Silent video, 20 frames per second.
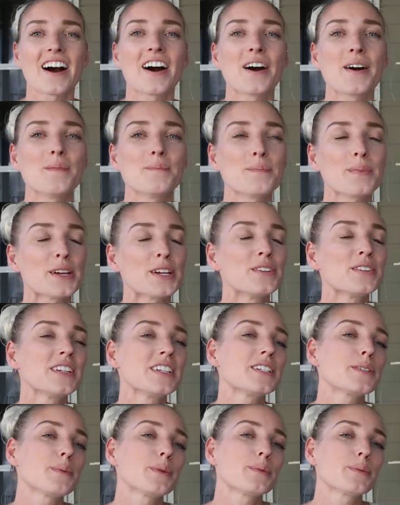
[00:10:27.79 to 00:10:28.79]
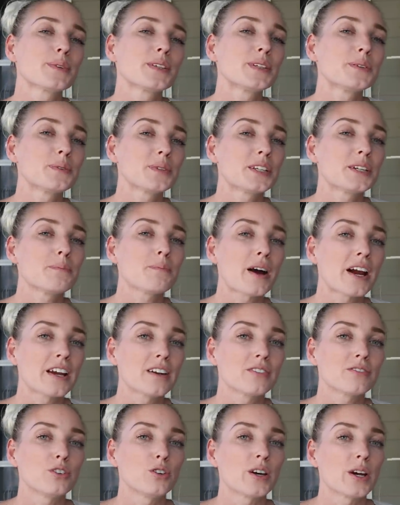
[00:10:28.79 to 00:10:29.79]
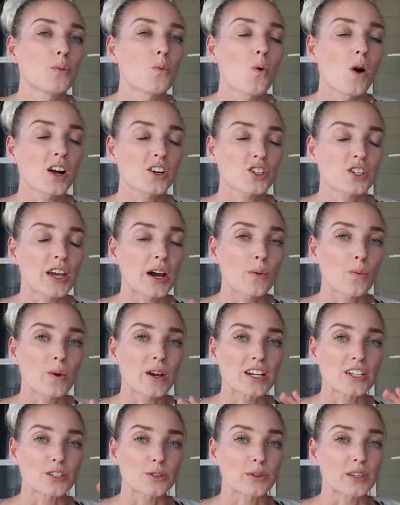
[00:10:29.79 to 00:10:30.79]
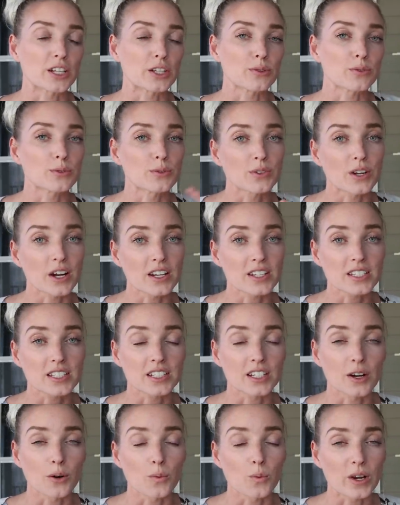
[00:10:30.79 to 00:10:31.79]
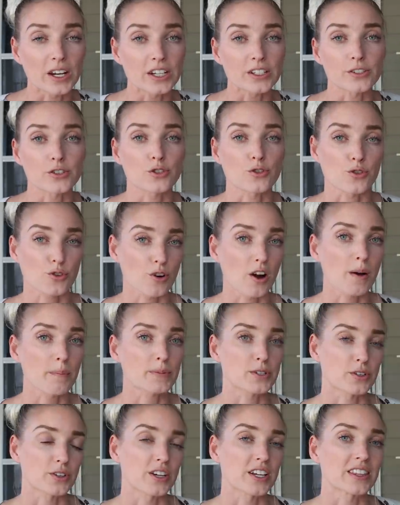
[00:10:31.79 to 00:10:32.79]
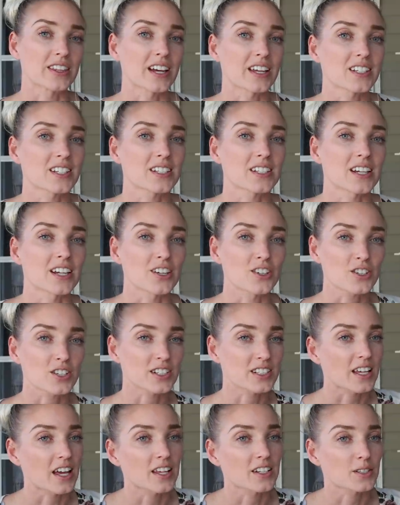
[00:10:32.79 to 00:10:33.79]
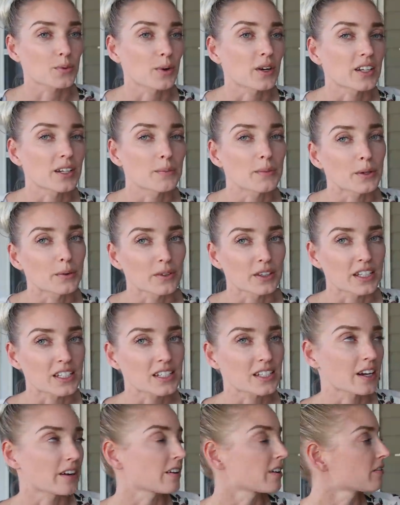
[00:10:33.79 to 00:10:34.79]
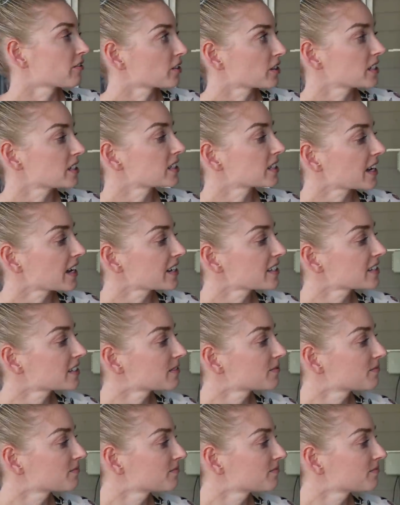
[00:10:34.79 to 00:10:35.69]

um, but you need to be really, really mindful and watch that weight so that you do not see a weight drop during that stage because that's what can be really scary for these guys.